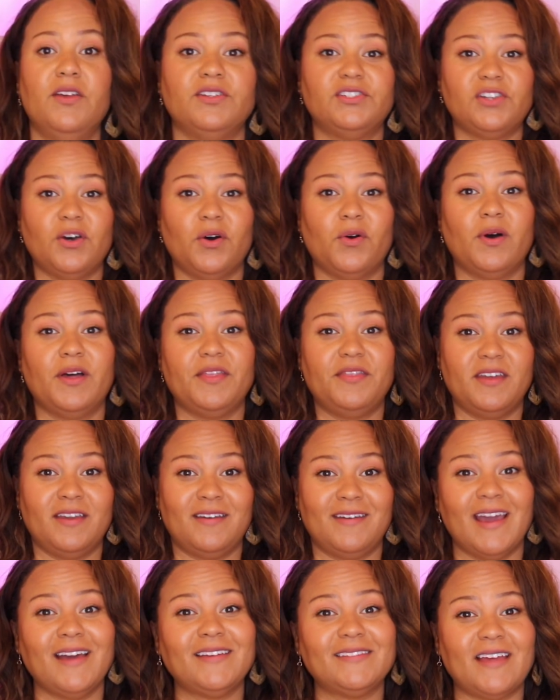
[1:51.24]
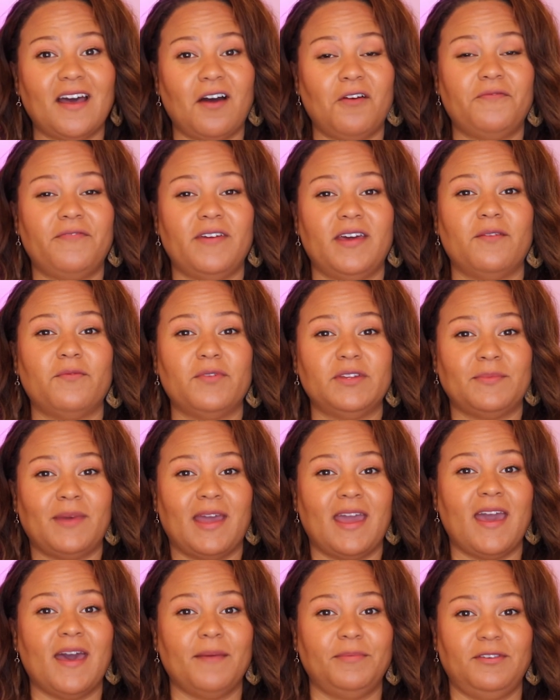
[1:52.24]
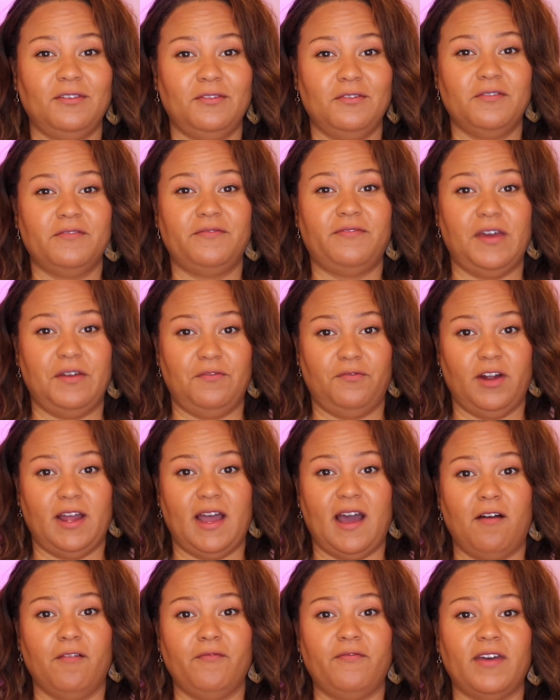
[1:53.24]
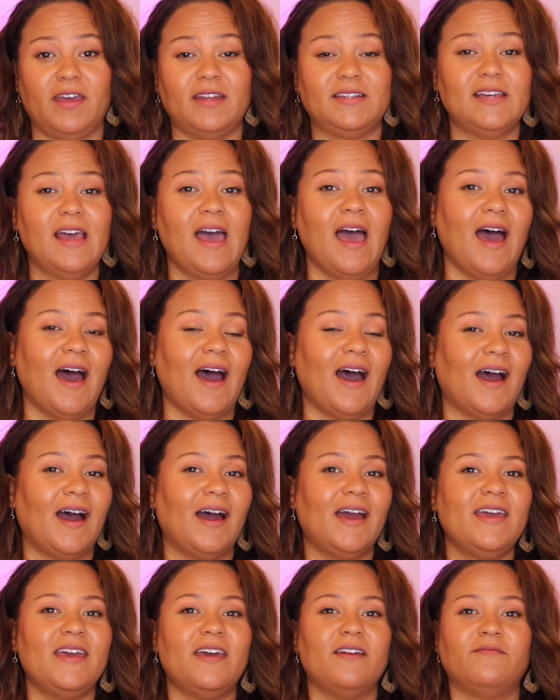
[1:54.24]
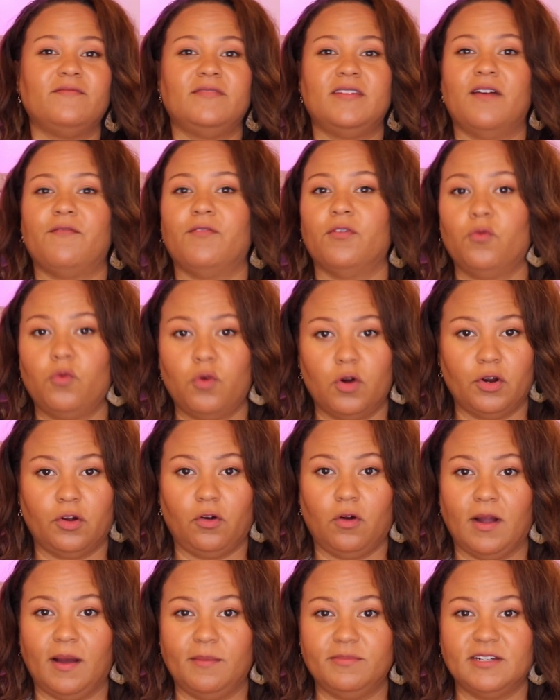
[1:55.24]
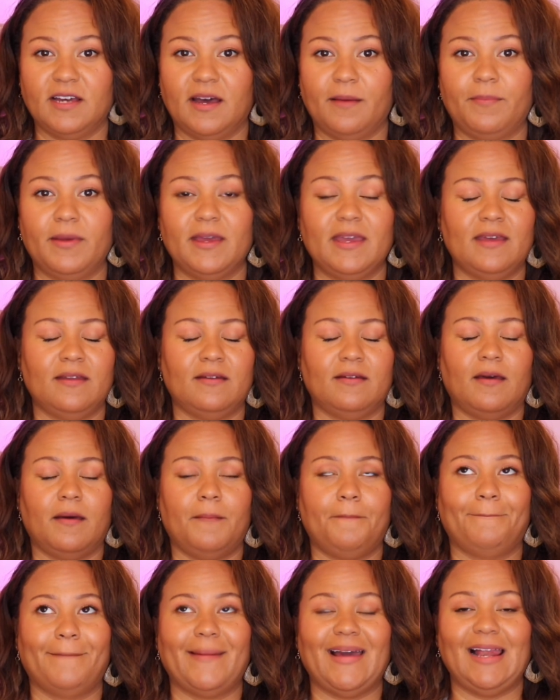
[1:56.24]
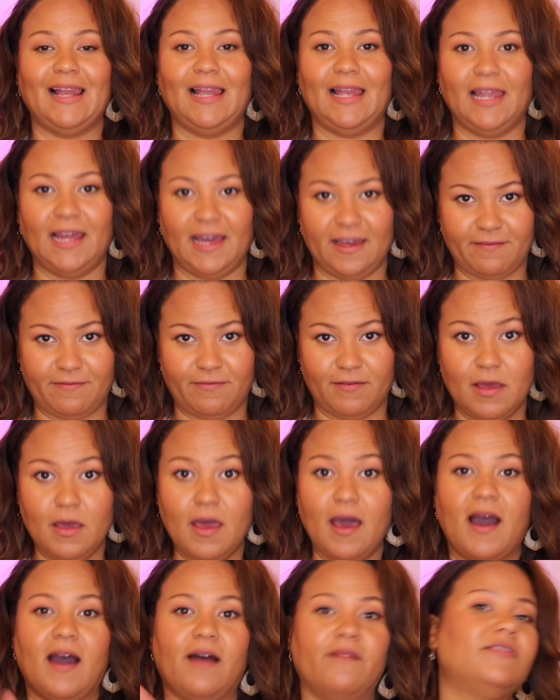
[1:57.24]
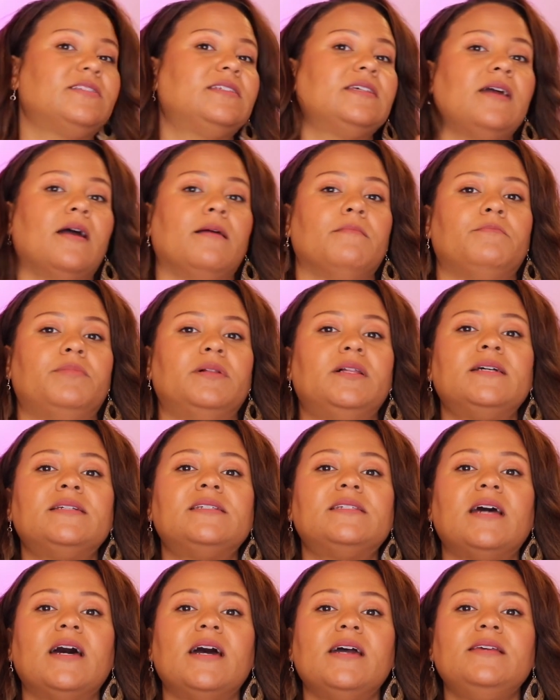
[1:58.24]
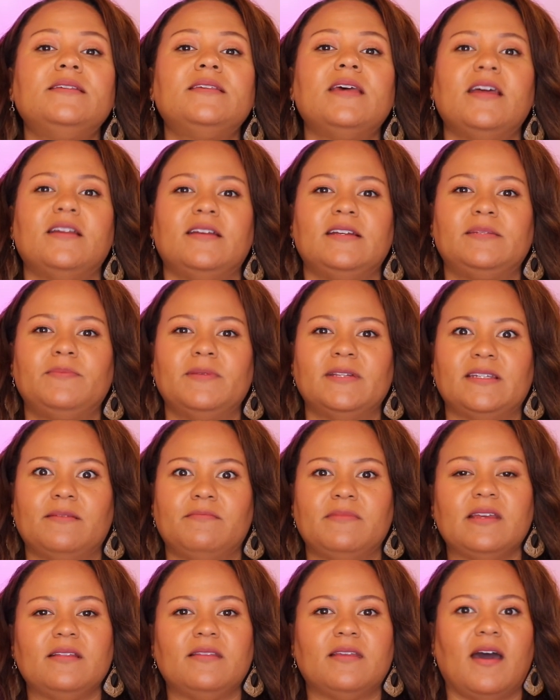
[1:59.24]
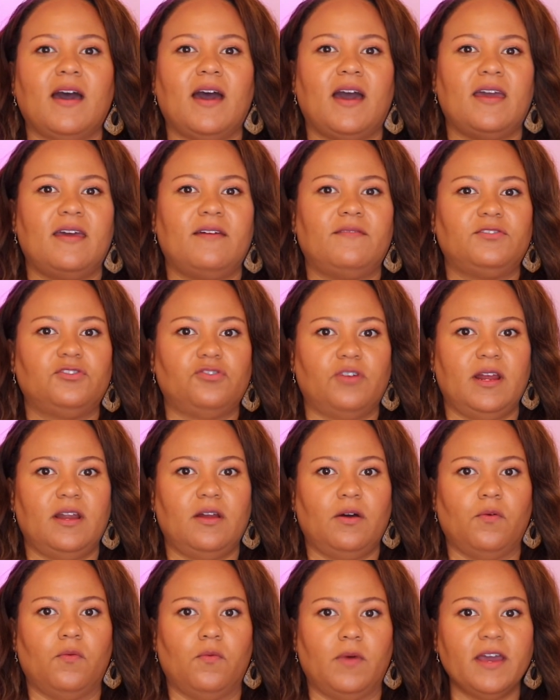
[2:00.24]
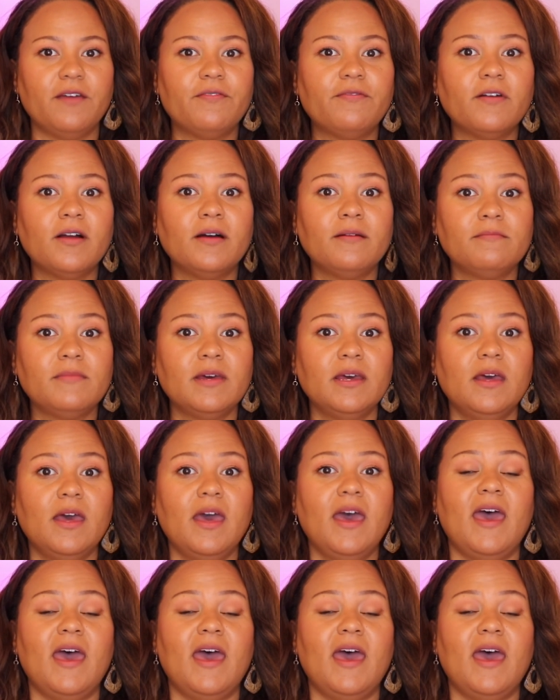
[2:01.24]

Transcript: So the next outfit was my absolute favorite outfit. I have never worn a crop top in my life. Obviously I'm plus size and it's been something that I have strayed away from.